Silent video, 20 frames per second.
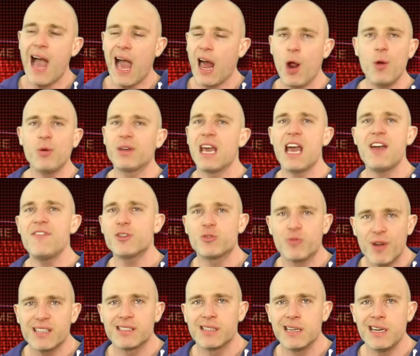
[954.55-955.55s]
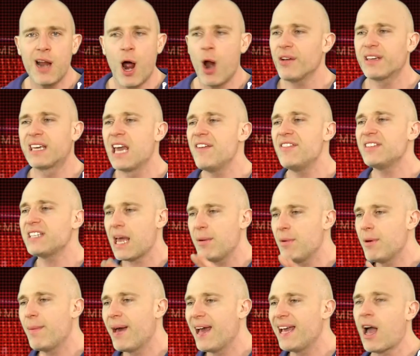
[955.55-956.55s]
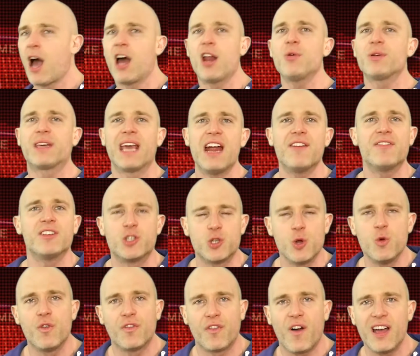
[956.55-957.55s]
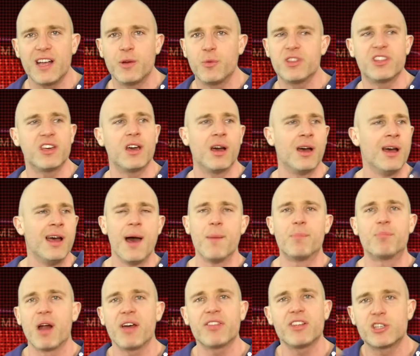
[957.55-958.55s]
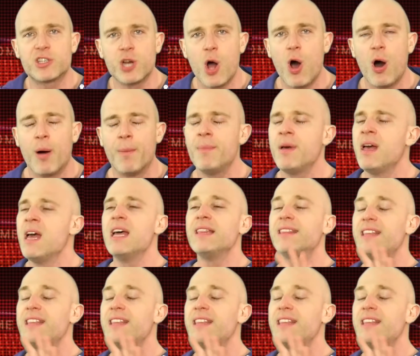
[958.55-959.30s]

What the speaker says: I don't care if it's wrestling, I don't care if it's MMA, I don't care if it's you fighting with your brother Tom.